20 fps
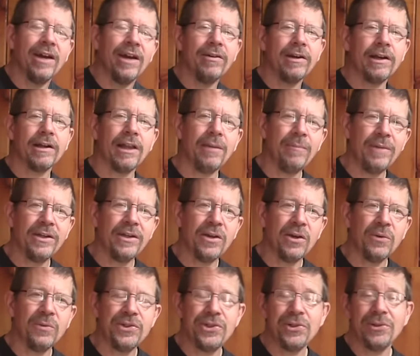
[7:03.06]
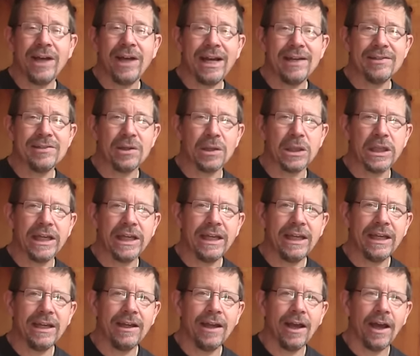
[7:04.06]
Eric. Let me know what you guys are
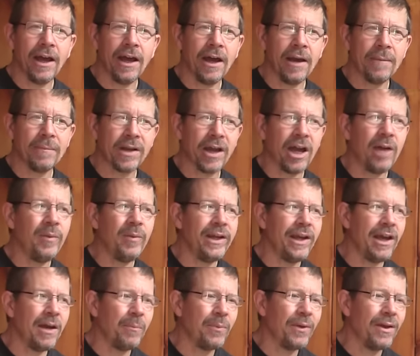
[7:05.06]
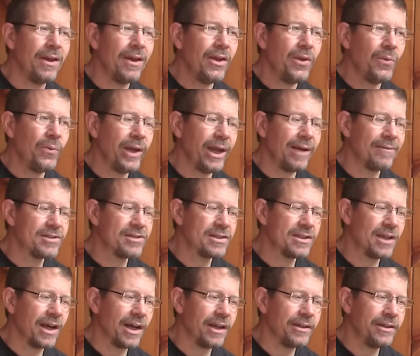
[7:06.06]
thinking. Um, coming up, we have
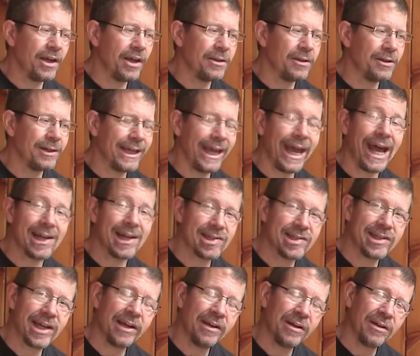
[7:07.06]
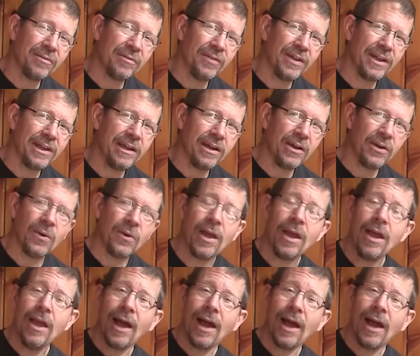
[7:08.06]
another cast iron video.